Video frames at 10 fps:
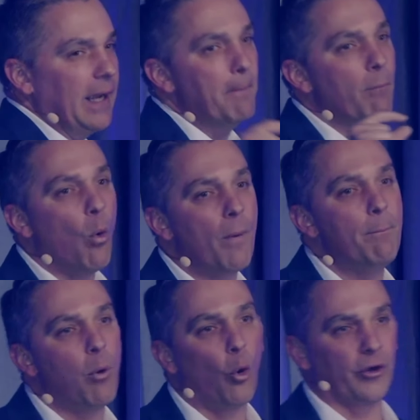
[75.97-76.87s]
More
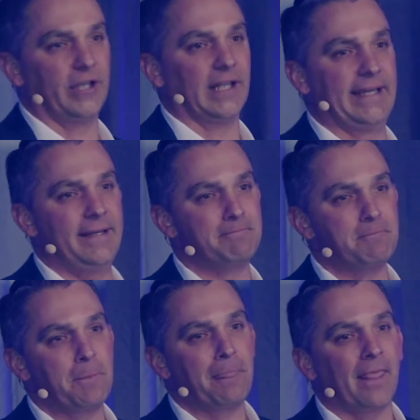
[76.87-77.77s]
importantly,
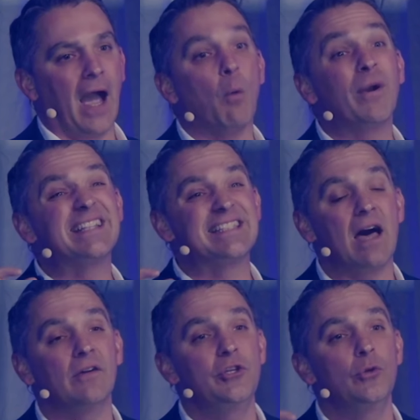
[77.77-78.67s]
I want to
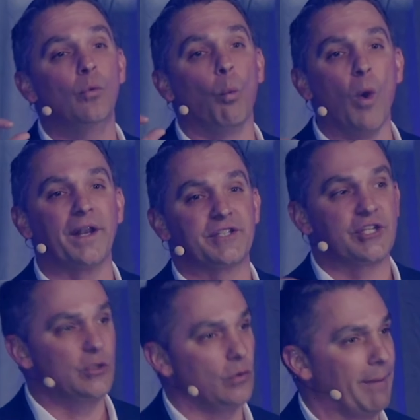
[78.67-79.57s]
tell you what to
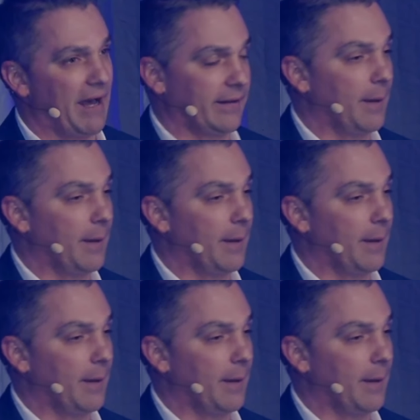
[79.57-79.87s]
do about it.